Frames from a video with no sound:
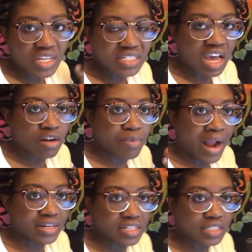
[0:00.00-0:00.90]
is out of
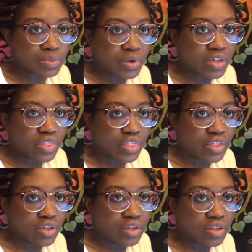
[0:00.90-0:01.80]
practice with
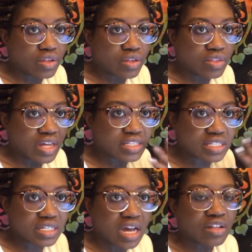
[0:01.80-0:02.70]
that
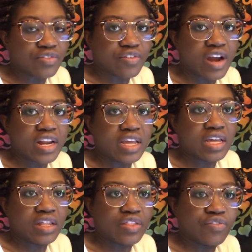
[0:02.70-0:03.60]
style of
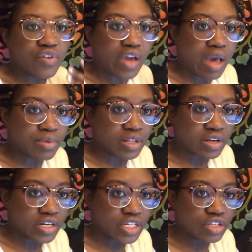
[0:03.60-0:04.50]
writing, the
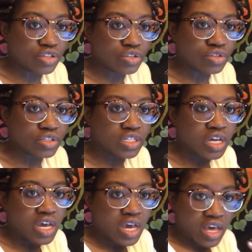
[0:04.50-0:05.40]
vocabulary used,
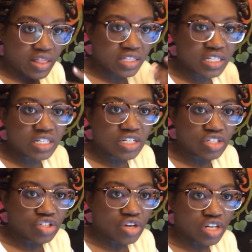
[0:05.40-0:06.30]
the
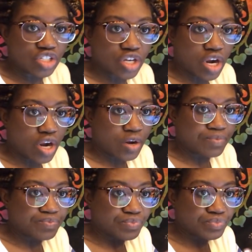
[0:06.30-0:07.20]
sentence structure,
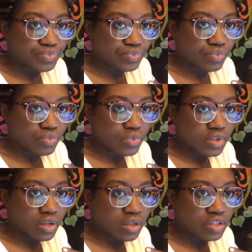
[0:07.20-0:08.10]

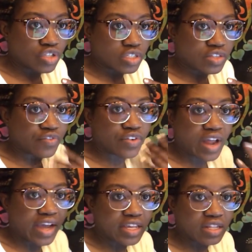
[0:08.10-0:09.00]
just the
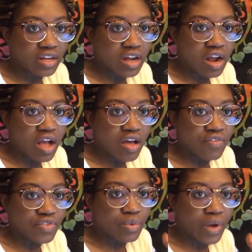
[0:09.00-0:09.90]
vernacular
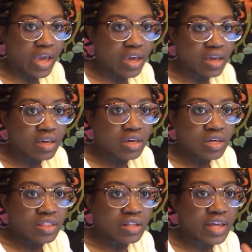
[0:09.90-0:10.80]
of the way
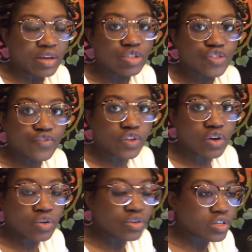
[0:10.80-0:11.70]
the language
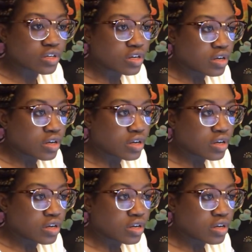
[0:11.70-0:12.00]
flowed